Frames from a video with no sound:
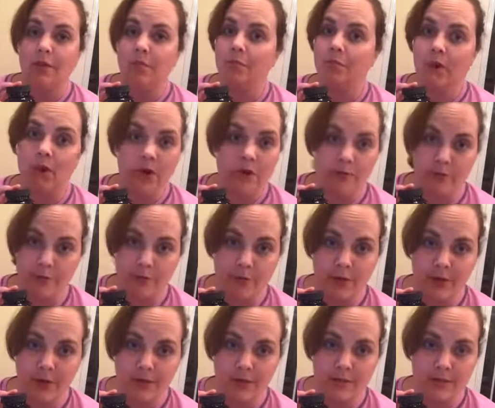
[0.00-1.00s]
part of the
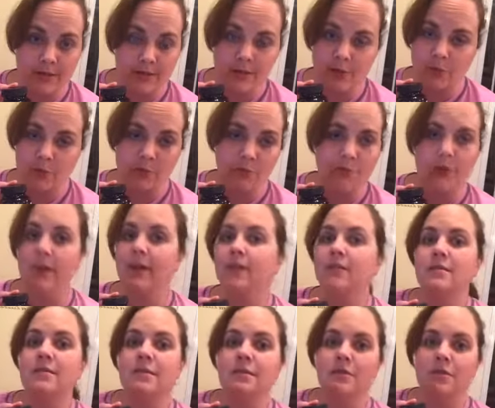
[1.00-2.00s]
frankincense, which
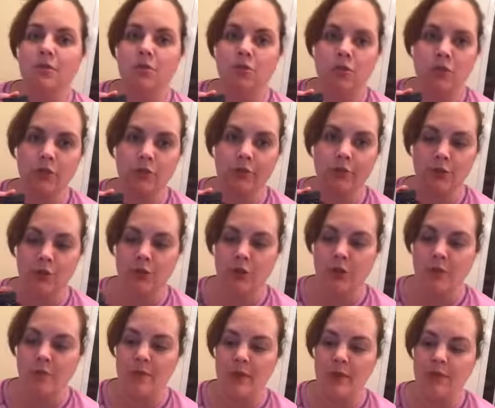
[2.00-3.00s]
frankincense is just good for
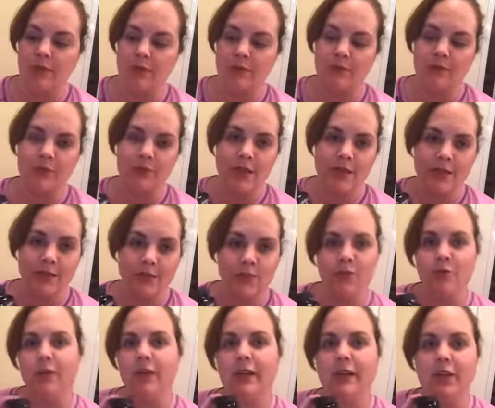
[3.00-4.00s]
so much. And if you take this
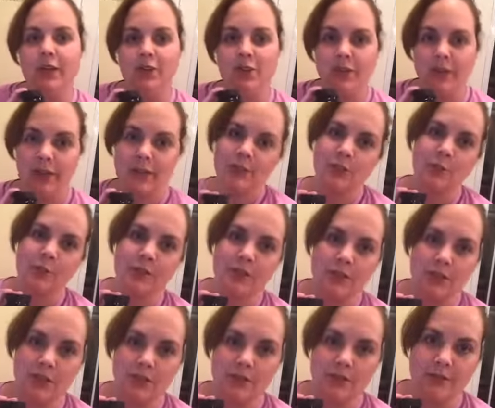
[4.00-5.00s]
one right here, you'll actually be
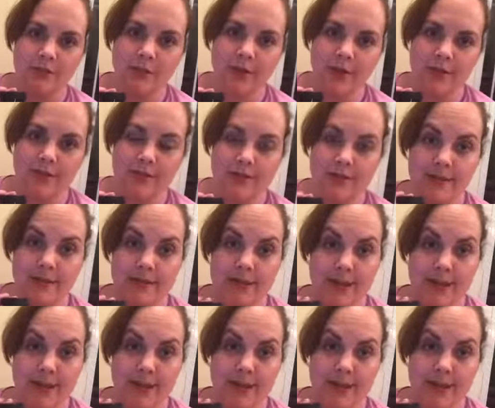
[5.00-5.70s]
ingesting frankincense